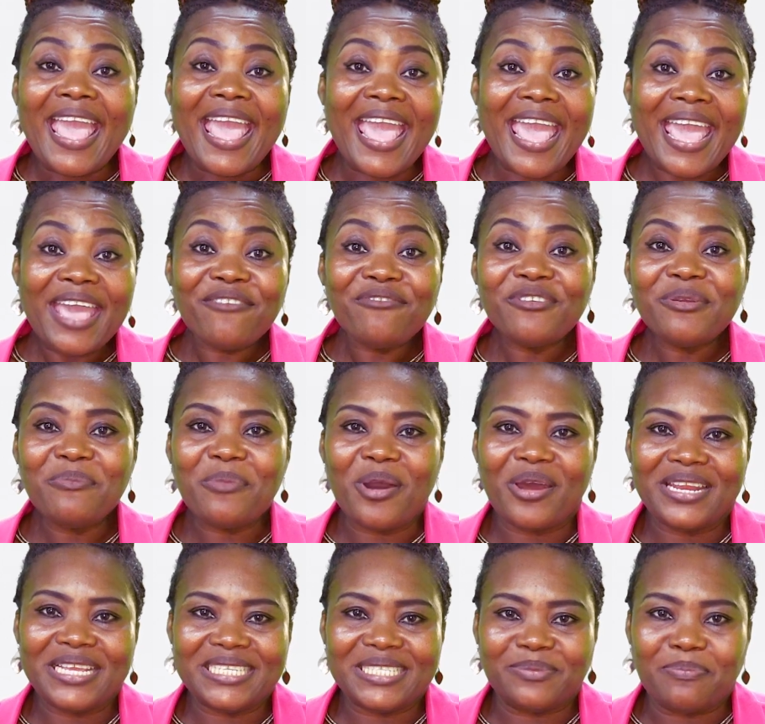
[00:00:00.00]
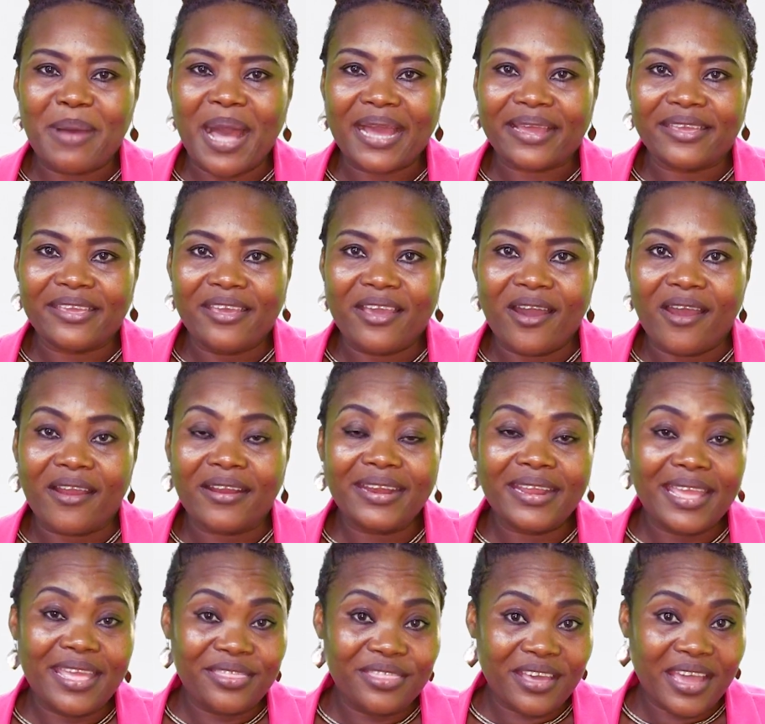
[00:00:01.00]
Everybody's
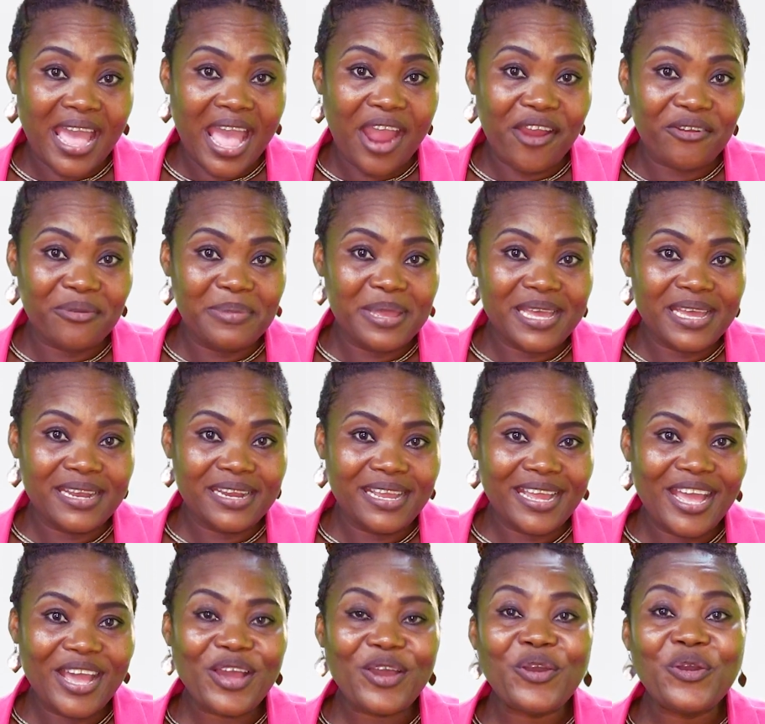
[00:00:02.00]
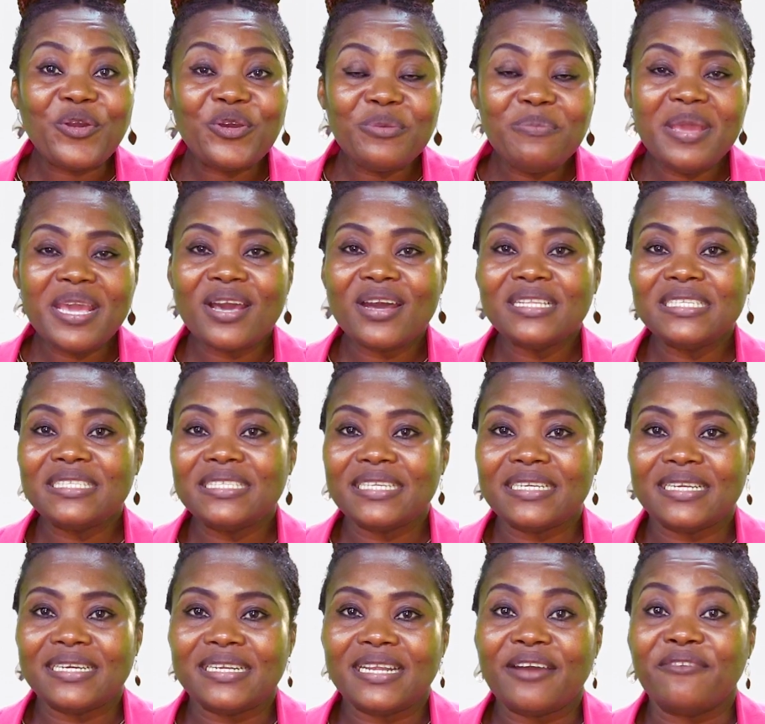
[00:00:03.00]
backyard in the Caribbean could be
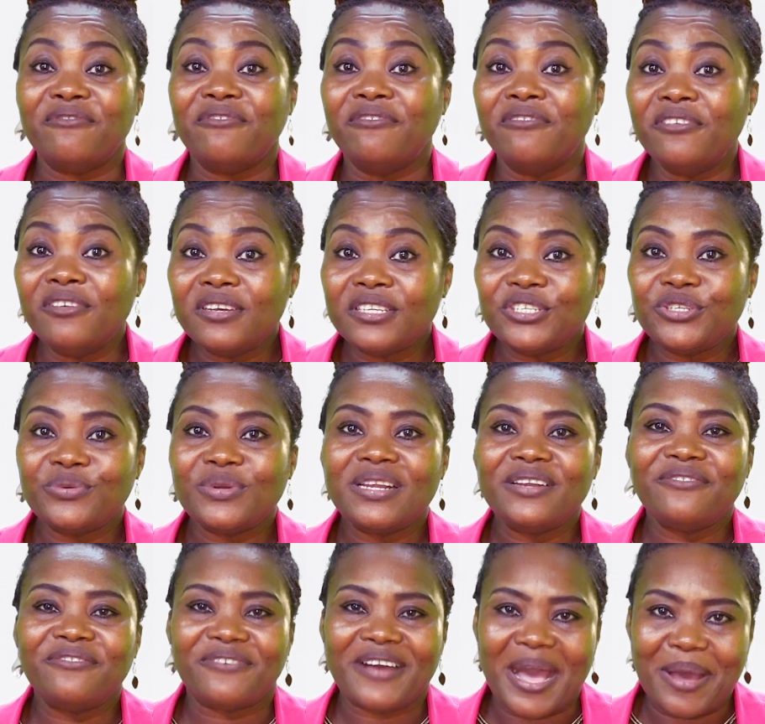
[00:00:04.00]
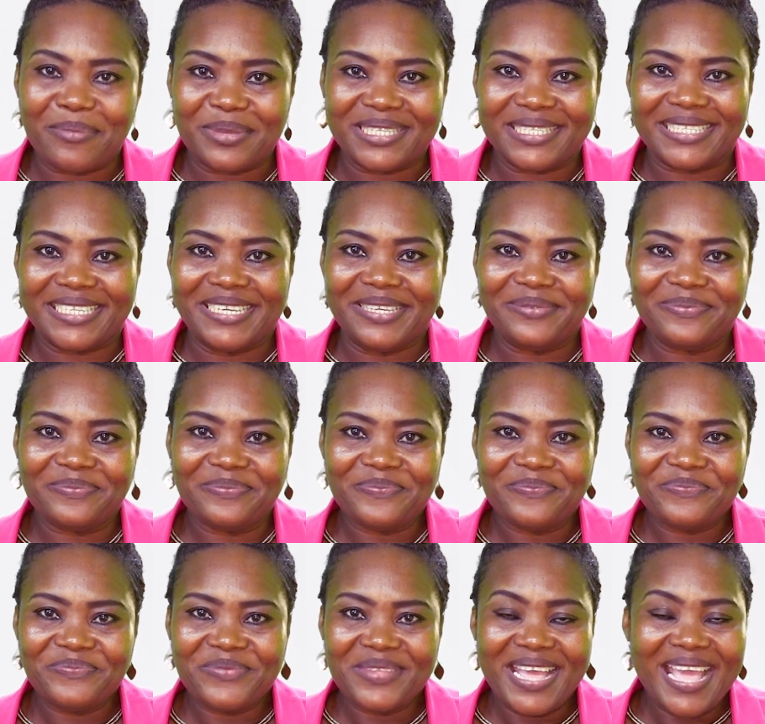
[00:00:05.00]
considered a virtual pharmacy.
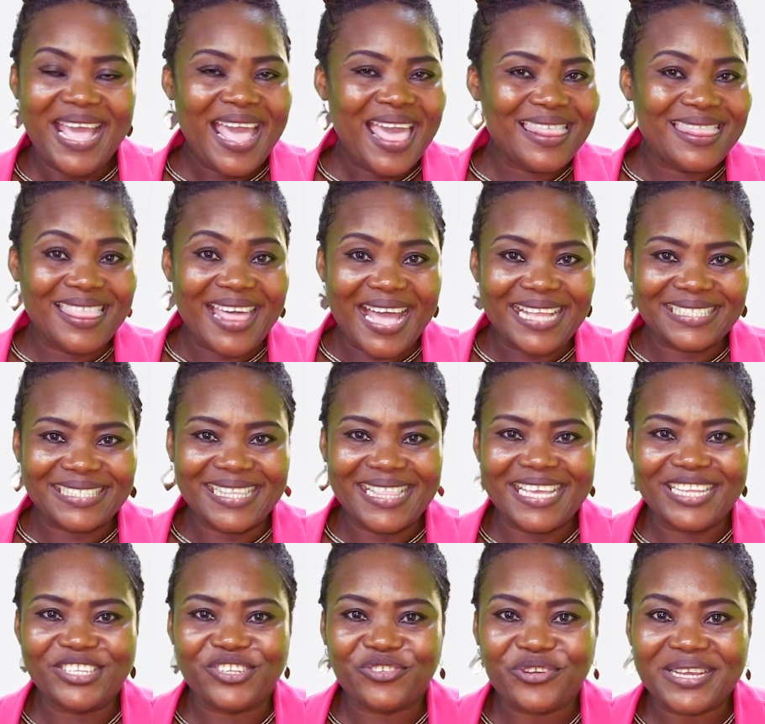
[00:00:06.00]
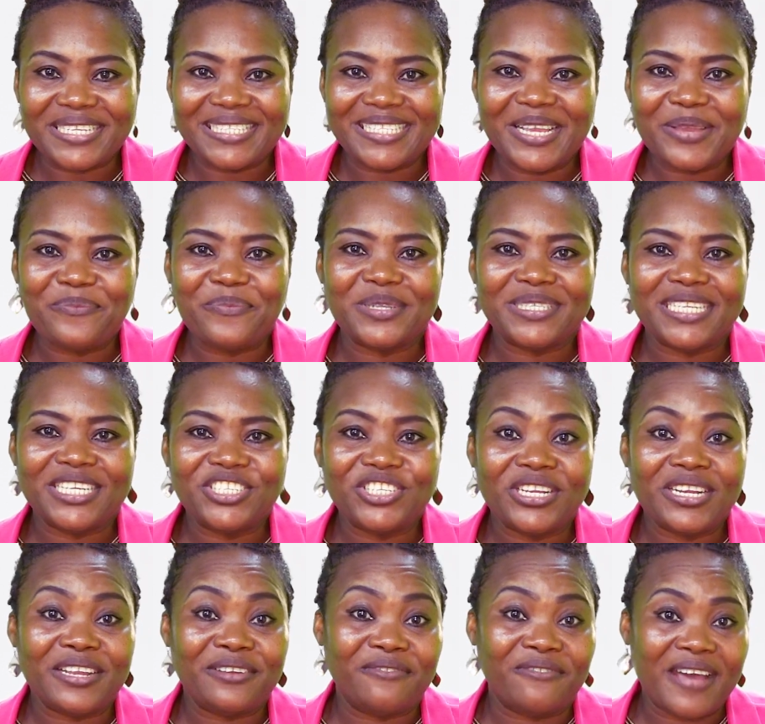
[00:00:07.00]
That's the interesting
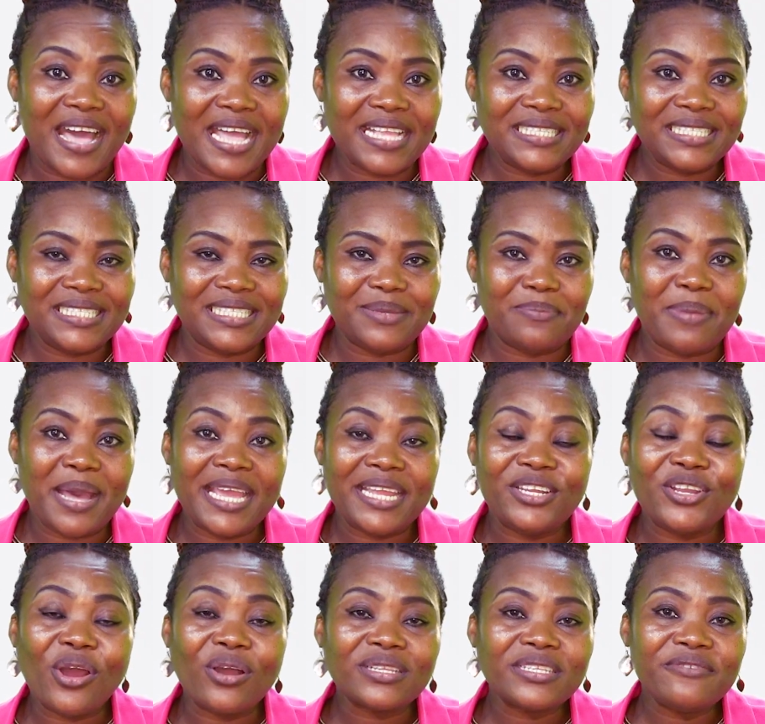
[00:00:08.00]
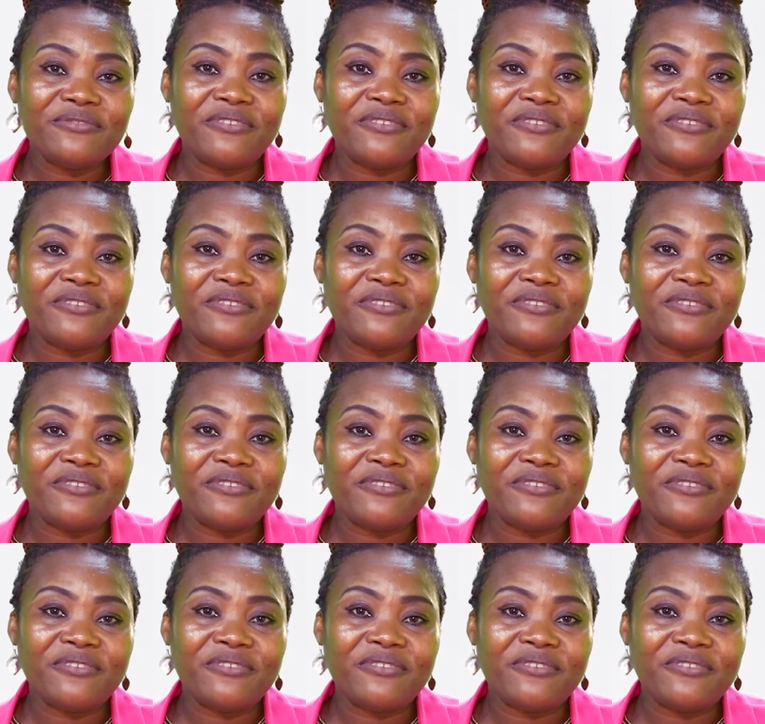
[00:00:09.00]
position advanced by Dr.